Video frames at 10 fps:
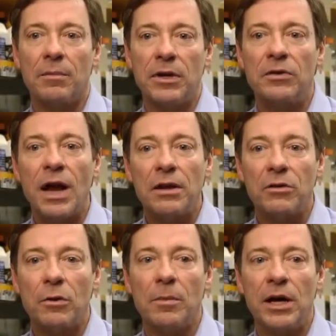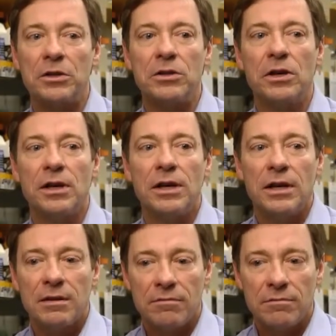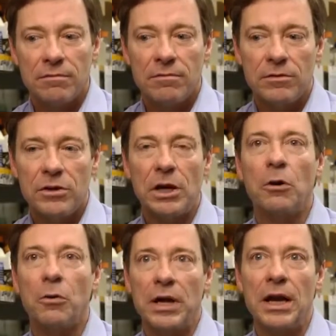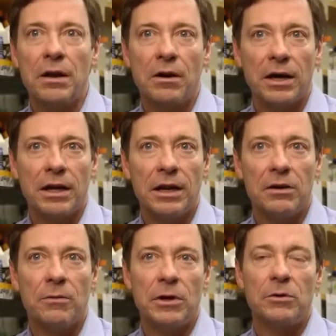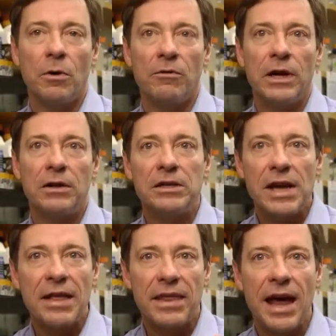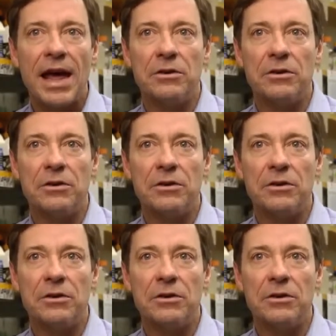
come is not so much zeroed in on an individual field, it's at the